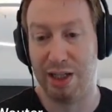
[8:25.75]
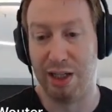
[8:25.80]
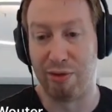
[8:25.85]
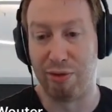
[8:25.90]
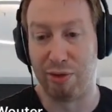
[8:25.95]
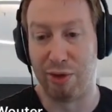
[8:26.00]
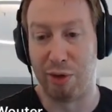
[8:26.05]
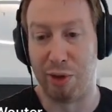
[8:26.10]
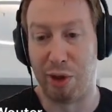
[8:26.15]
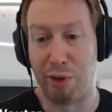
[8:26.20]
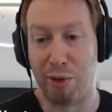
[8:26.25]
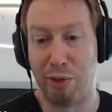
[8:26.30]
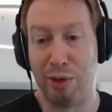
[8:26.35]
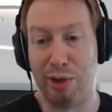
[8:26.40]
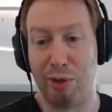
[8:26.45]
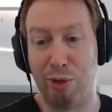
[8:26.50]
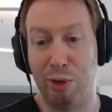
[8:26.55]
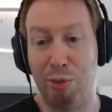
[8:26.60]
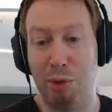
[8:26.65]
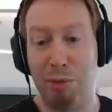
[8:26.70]
if there are
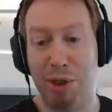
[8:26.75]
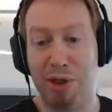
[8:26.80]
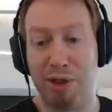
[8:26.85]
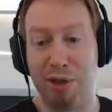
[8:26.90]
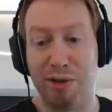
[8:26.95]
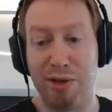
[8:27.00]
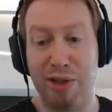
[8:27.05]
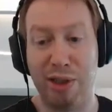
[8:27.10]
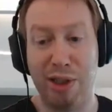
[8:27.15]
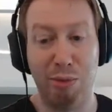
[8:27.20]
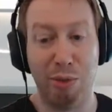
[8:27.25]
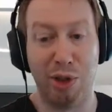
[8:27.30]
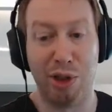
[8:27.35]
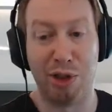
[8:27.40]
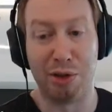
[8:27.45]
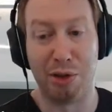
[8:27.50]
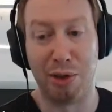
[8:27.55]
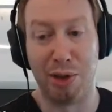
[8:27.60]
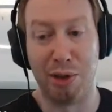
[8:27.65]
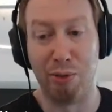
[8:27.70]
only 2 people in a team,
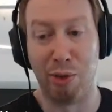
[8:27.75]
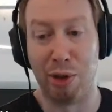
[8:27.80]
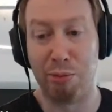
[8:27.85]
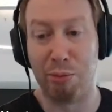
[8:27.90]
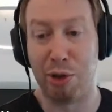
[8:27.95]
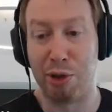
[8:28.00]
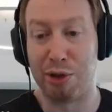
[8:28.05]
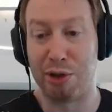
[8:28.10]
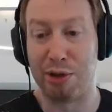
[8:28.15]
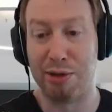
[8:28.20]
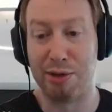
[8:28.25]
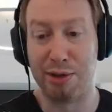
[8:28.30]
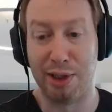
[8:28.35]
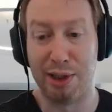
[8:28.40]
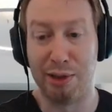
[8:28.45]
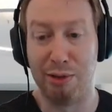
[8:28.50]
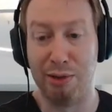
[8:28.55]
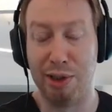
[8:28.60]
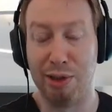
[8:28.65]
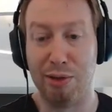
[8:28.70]
there's only 1 person
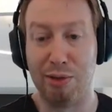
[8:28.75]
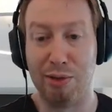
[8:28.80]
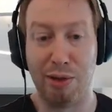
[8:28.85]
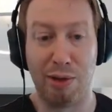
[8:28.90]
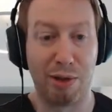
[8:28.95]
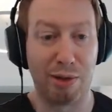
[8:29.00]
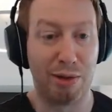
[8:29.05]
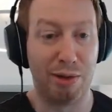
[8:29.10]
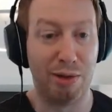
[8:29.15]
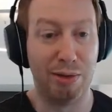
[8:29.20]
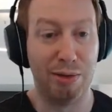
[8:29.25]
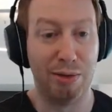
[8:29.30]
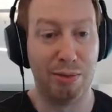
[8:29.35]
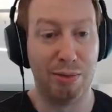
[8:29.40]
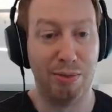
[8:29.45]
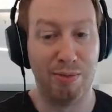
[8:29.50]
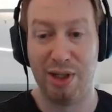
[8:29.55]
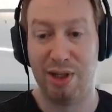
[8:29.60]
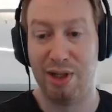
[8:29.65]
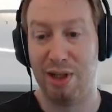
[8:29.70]
that you need to talk
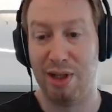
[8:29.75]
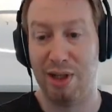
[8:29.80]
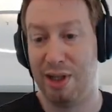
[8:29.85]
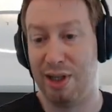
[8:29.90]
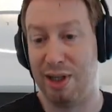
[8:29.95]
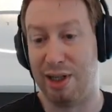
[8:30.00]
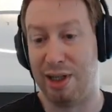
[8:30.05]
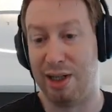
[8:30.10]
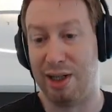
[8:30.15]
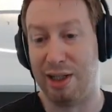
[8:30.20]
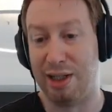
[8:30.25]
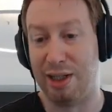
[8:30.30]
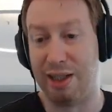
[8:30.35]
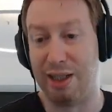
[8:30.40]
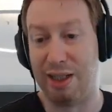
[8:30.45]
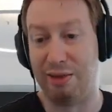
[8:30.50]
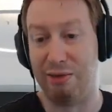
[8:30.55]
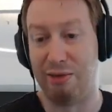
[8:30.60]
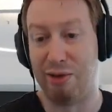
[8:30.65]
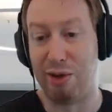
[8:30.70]
to.
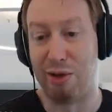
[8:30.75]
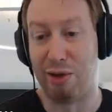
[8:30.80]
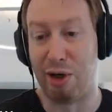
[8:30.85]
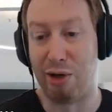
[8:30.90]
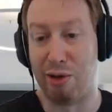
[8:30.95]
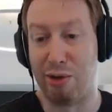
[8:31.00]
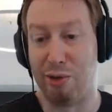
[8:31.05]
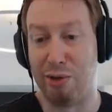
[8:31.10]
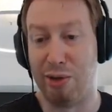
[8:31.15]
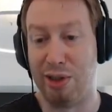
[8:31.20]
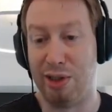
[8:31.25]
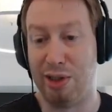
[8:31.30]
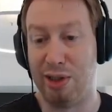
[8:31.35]
If there